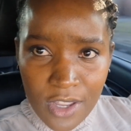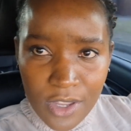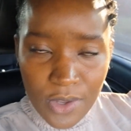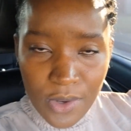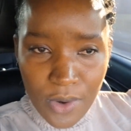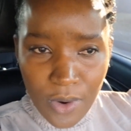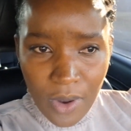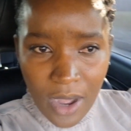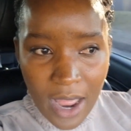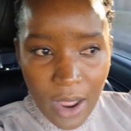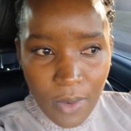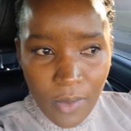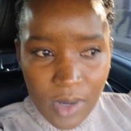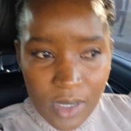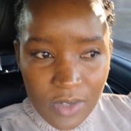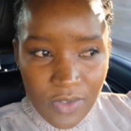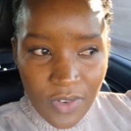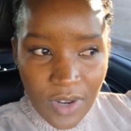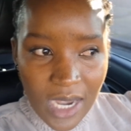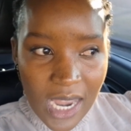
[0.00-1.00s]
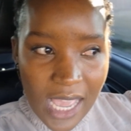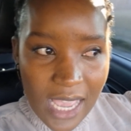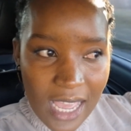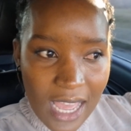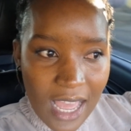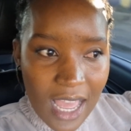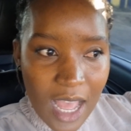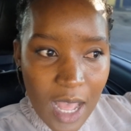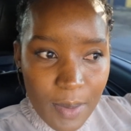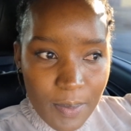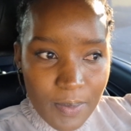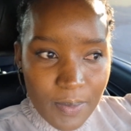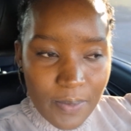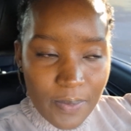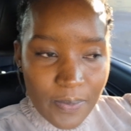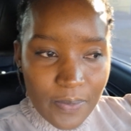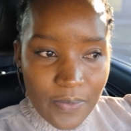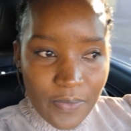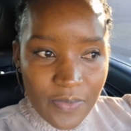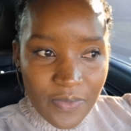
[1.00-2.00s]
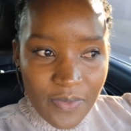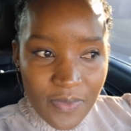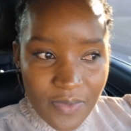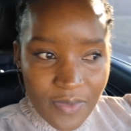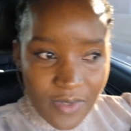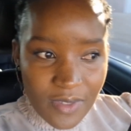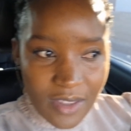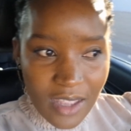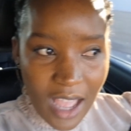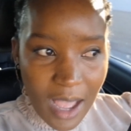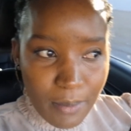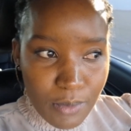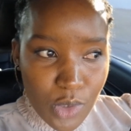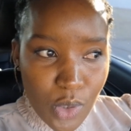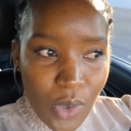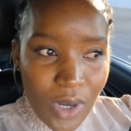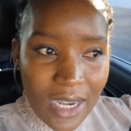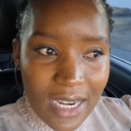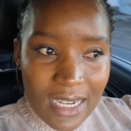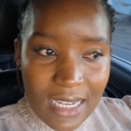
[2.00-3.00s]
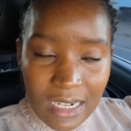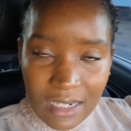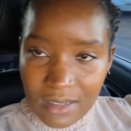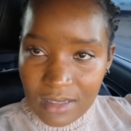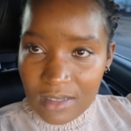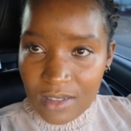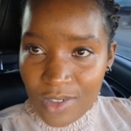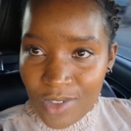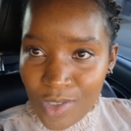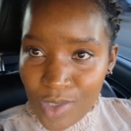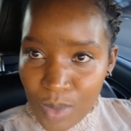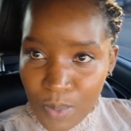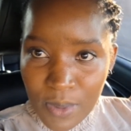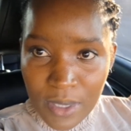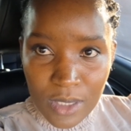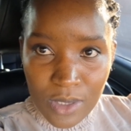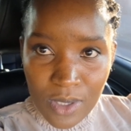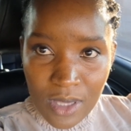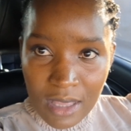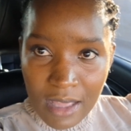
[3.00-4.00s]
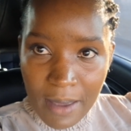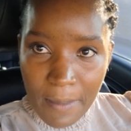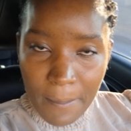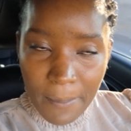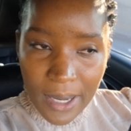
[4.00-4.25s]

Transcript: You know, I always feel like I'm too little to speak to them,